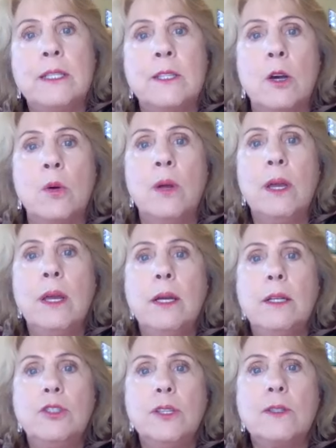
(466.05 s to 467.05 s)
So
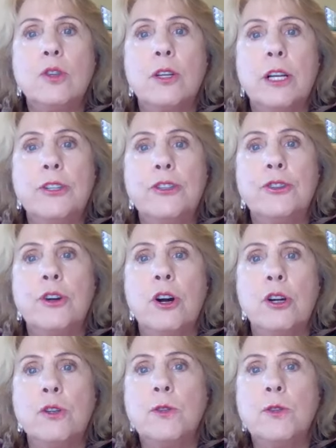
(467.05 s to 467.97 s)
just look under our